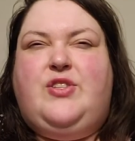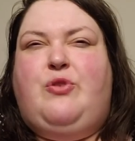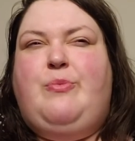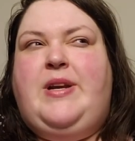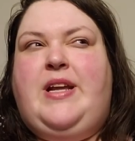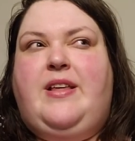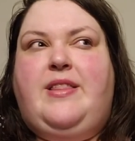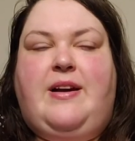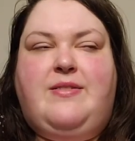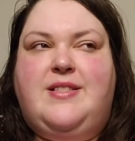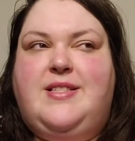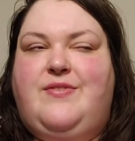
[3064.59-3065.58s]
so many
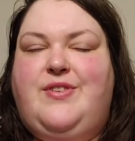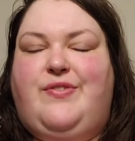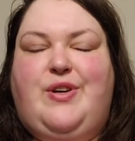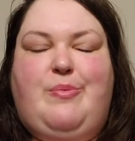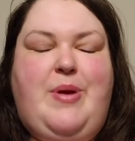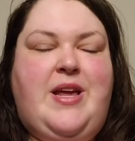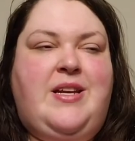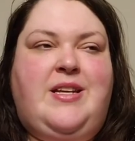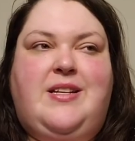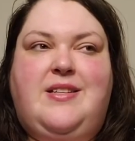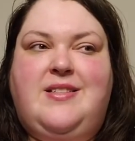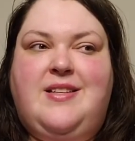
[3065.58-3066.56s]
thousands of different
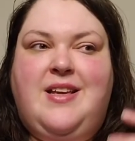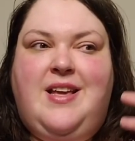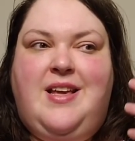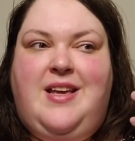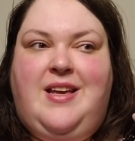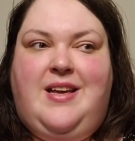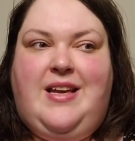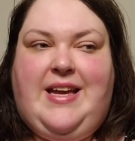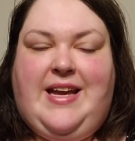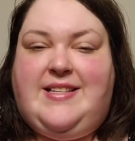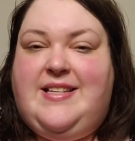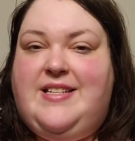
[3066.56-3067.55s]
opinions,
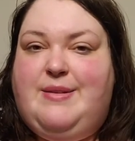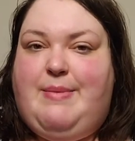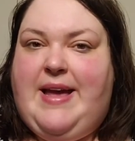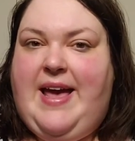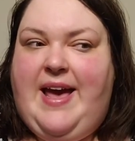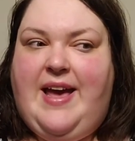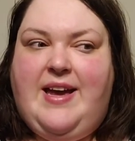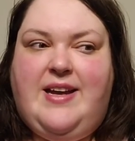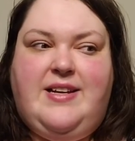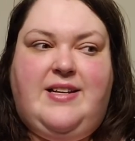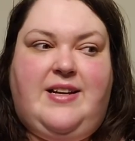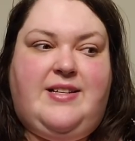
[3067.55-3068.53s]
it gets into my
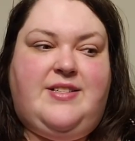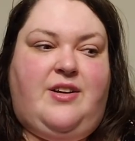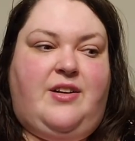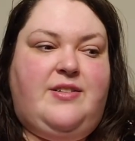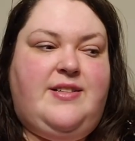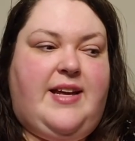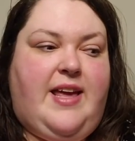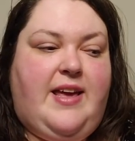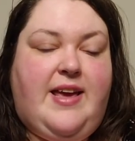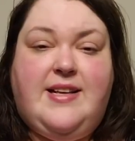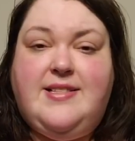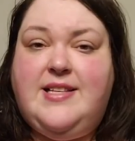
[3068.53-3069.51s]
head and I start
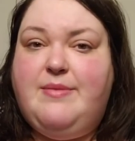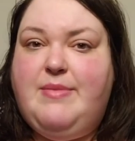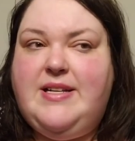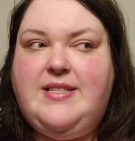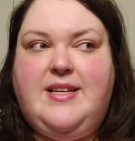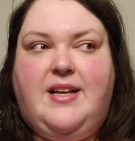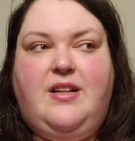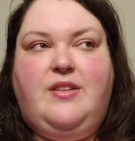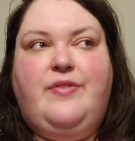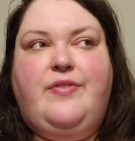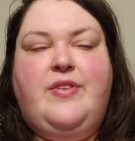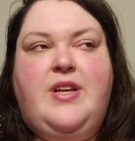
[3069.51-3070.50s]
second guessing
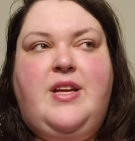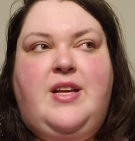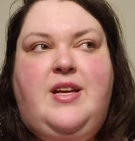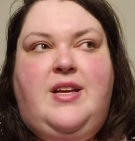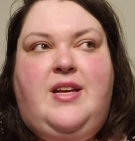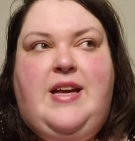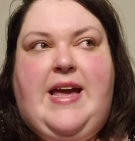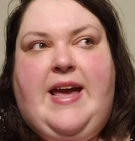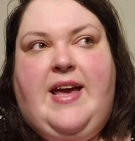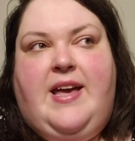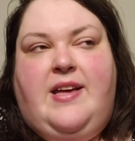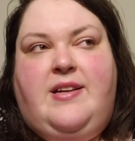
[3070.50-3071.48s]
myself.
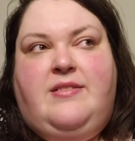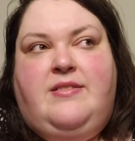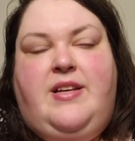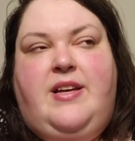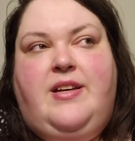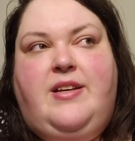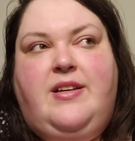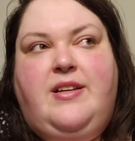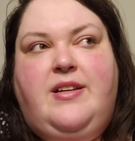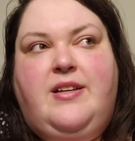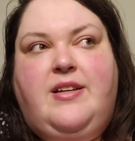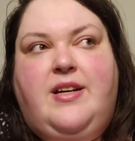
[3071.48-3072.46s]
And
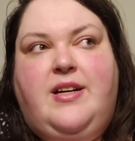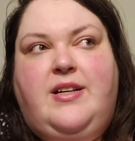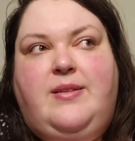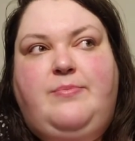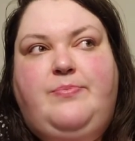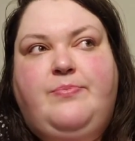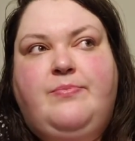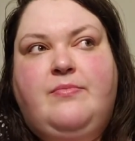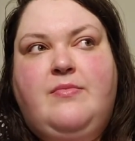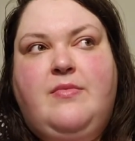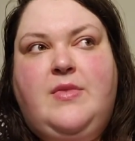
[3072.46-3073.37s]
um,